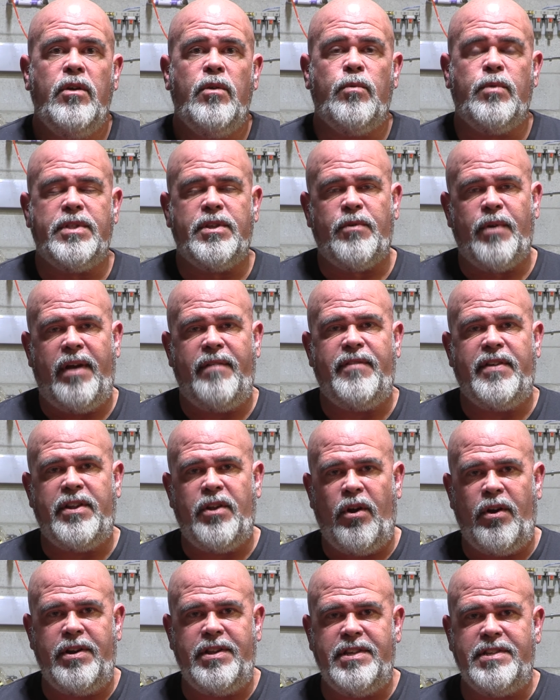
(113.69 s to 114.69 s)
where the graphic
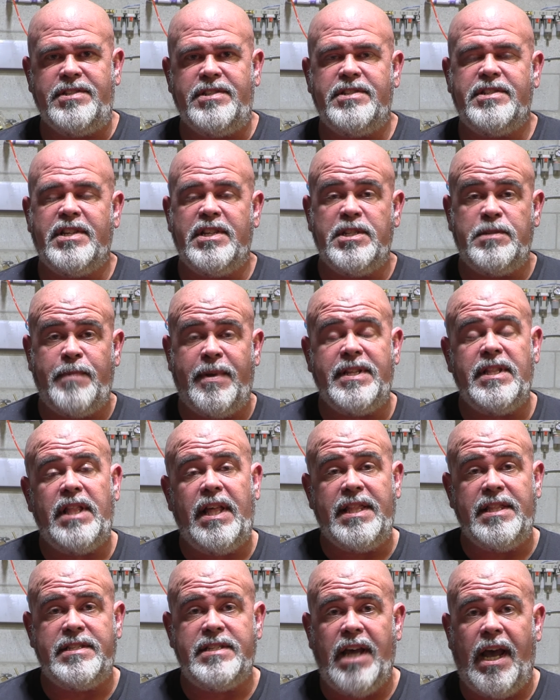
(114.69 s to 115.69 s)
artist is going to spend a
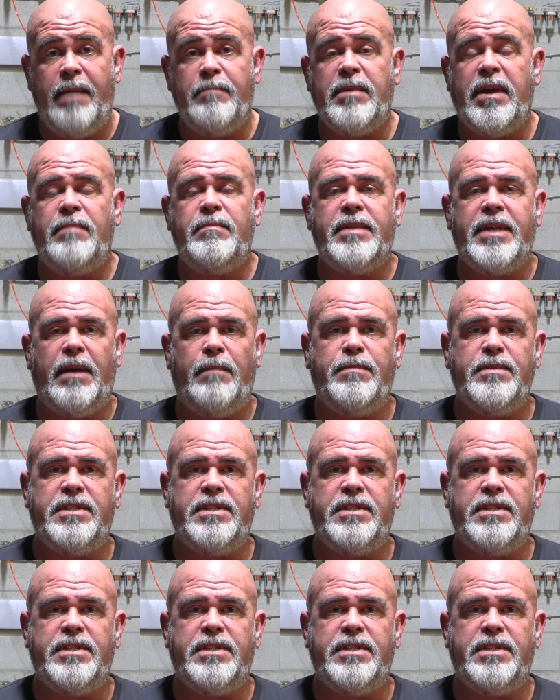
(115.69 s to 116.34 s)
lot of time coming up